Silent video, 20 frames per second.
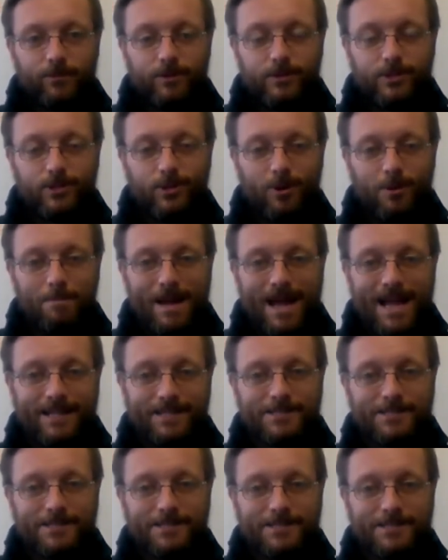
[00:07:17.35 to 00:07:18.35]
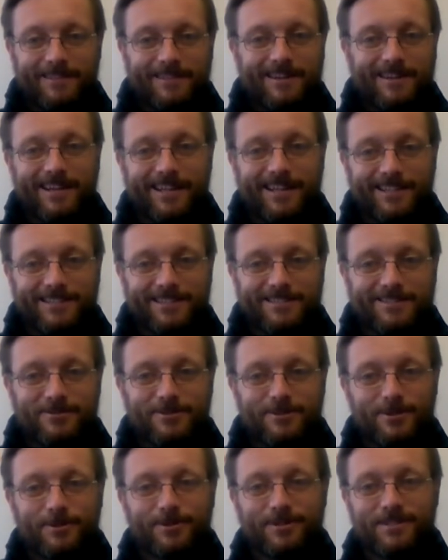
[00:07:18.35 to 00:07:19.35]
There's no bad sight lines, there's
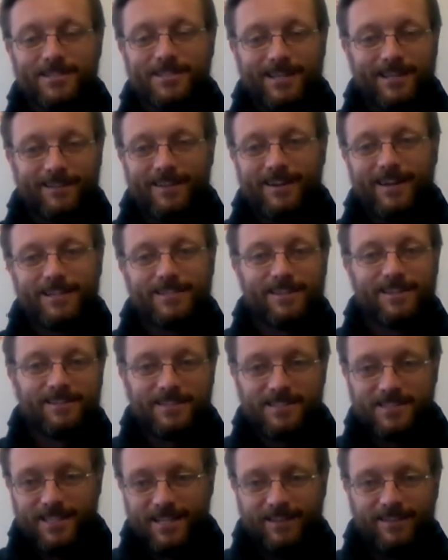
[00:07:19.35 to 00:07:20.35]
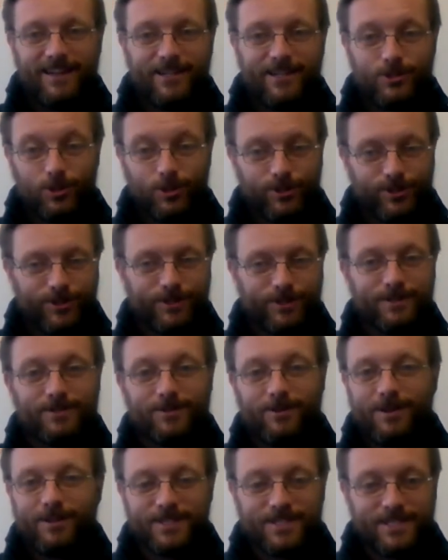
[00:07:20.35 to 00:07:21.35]
no good sight lines. All the sight lines are good,
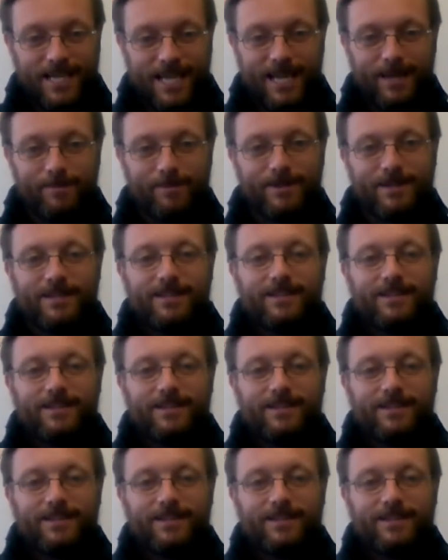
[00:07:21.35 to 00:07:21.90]
they're all the same.